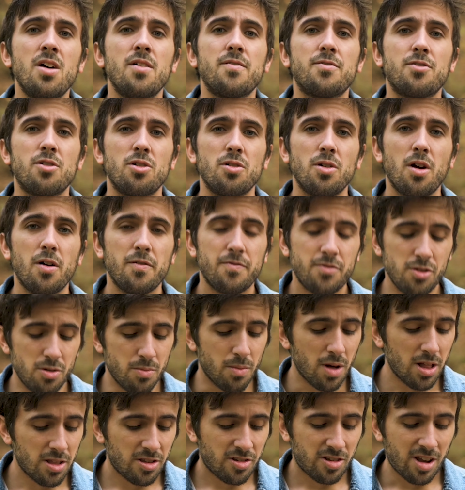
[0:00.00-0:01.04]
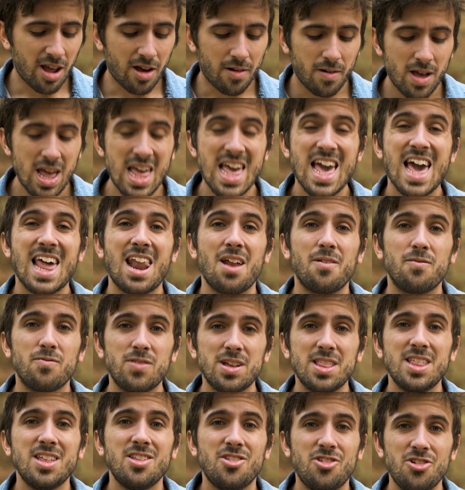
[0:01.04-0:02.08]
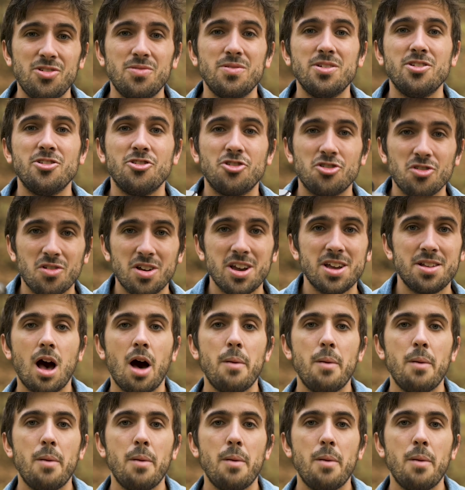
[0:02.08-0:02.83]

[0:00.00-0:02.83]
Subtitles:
for a few months now, and I really do enjoy it.